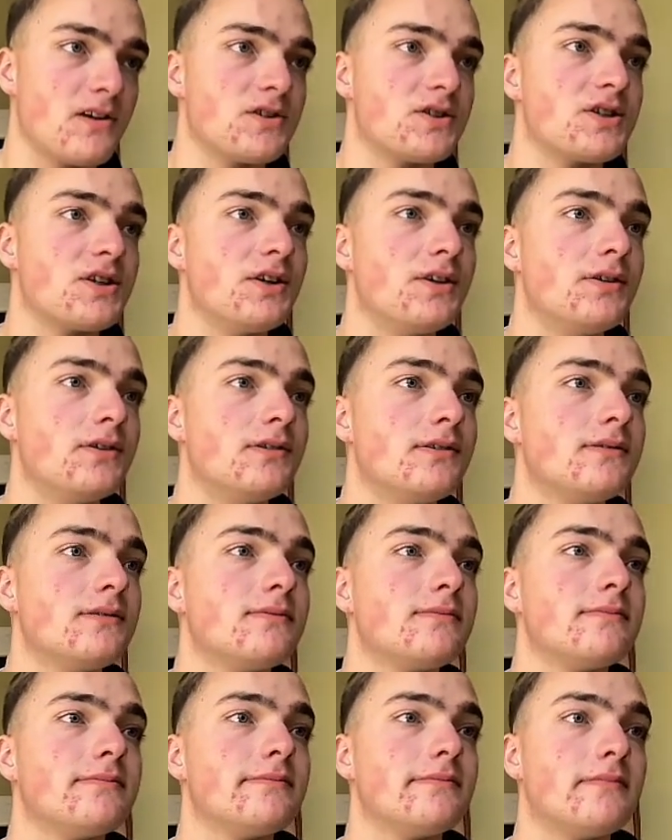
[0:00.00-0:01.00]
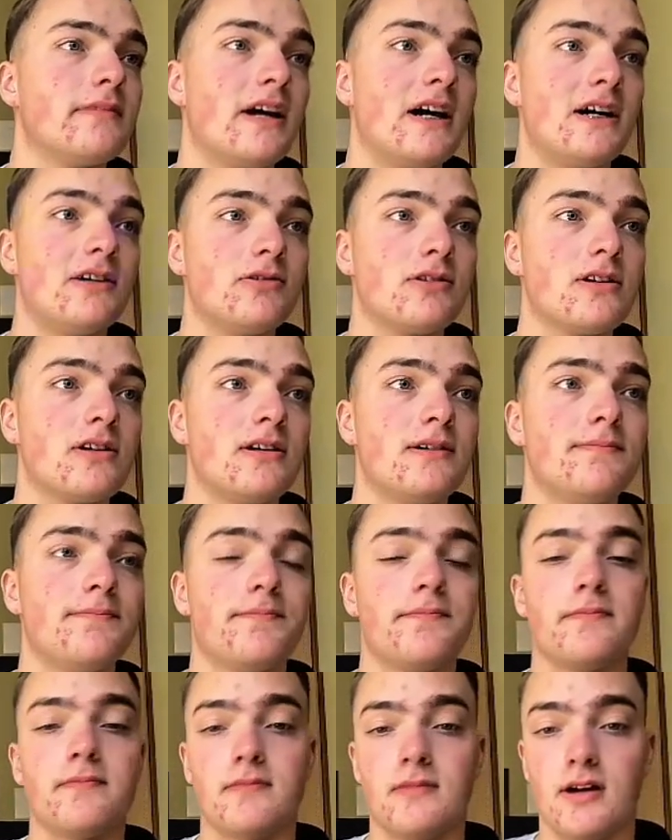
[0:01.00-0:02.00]
So outcome,
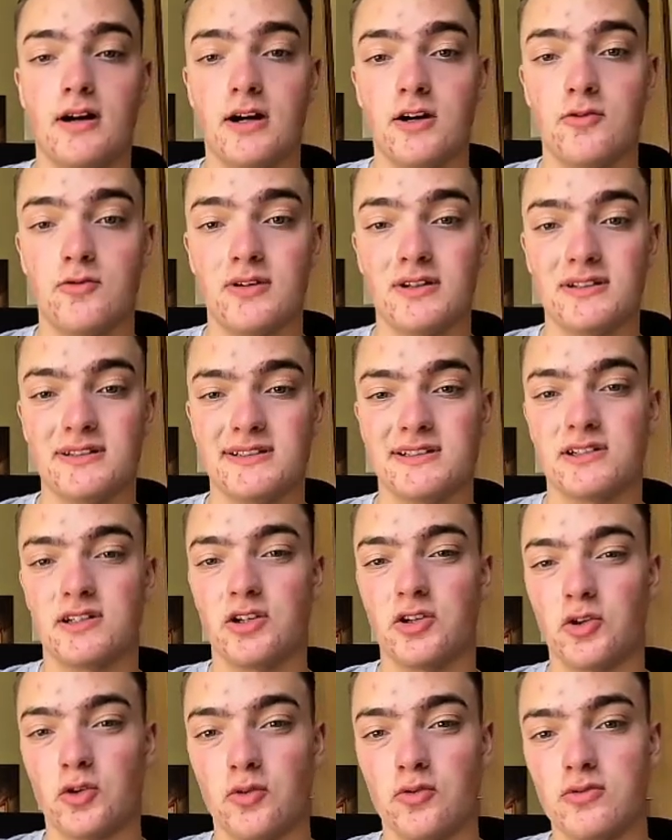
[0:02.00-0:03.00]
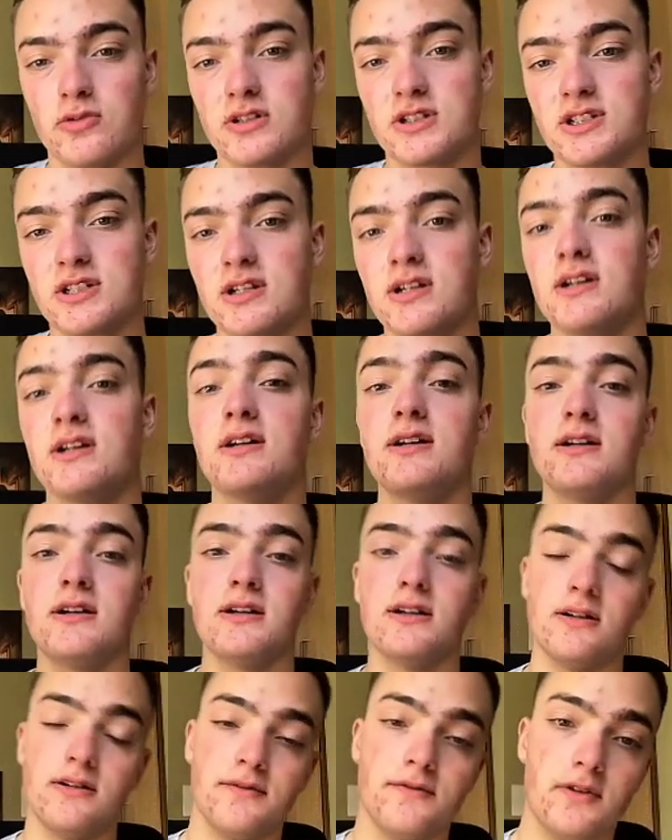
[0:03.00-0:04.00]
I want longs
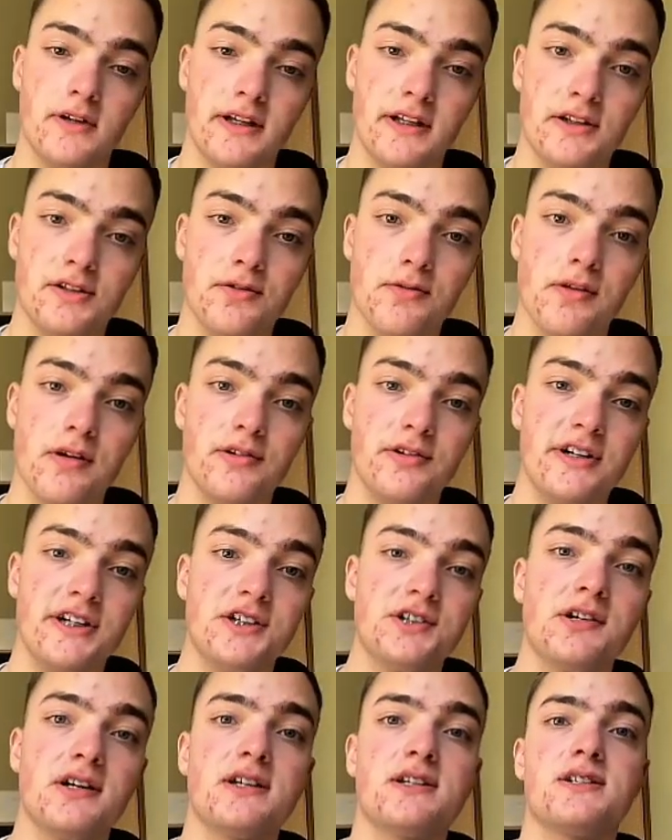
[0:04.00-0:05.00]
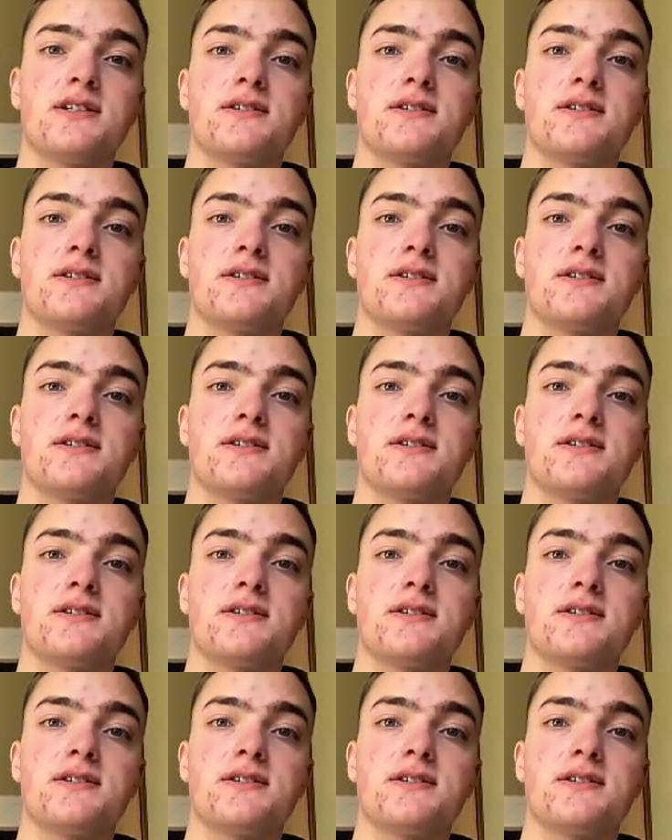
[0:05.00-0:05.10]
into the retrace.